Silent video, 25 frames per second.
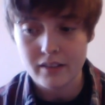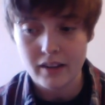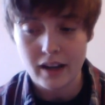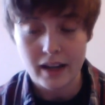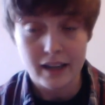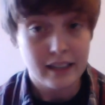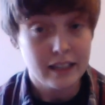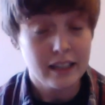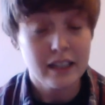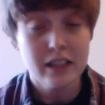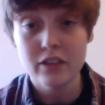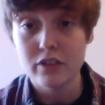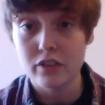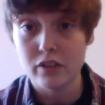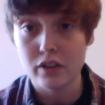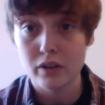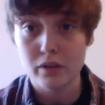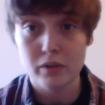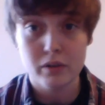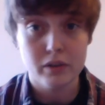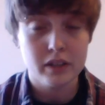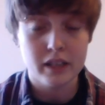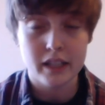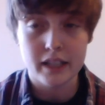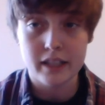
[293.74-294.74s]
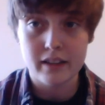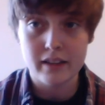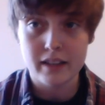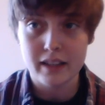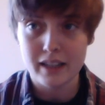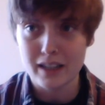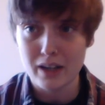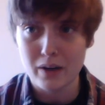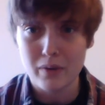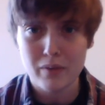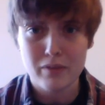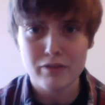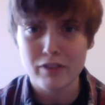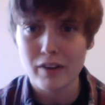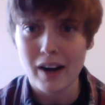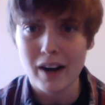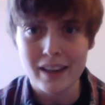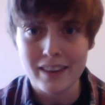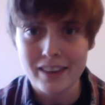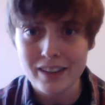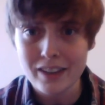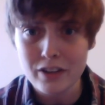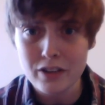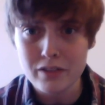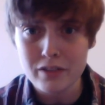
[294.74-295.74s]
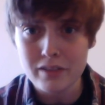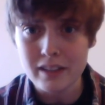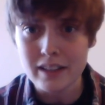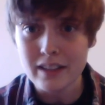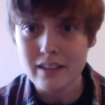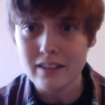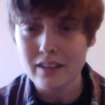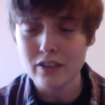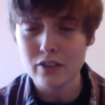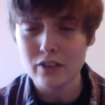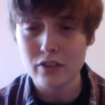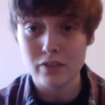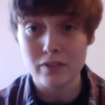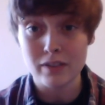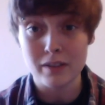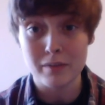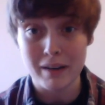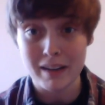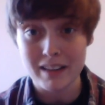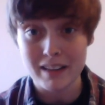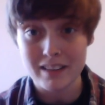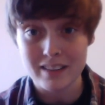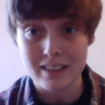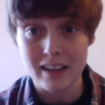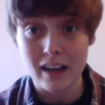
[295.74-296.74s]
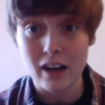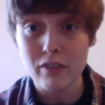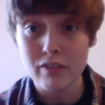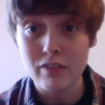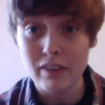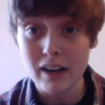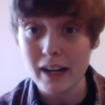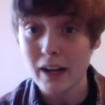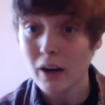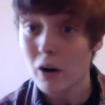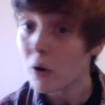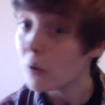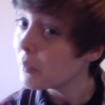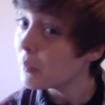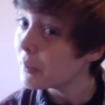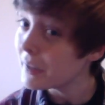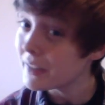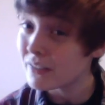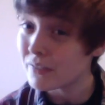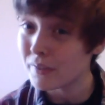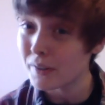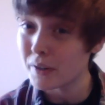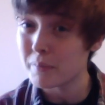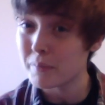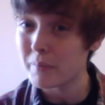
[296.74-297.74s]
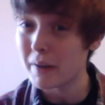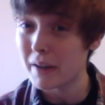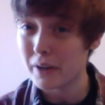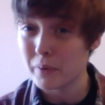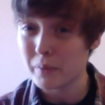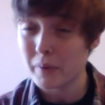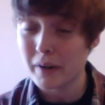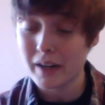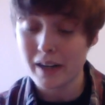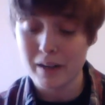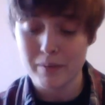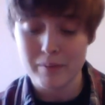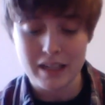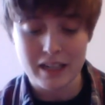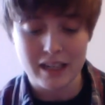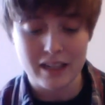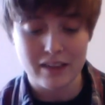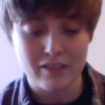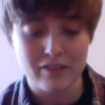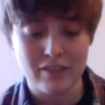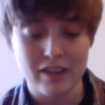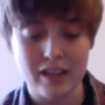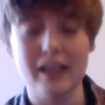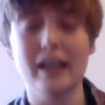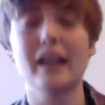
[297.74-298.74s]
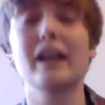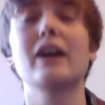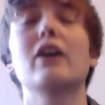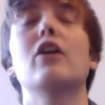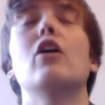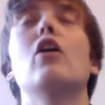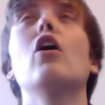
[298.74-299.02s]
I need to. It, you know, for ethical reasons, for myself, I always feel better when I'm eating vegan. I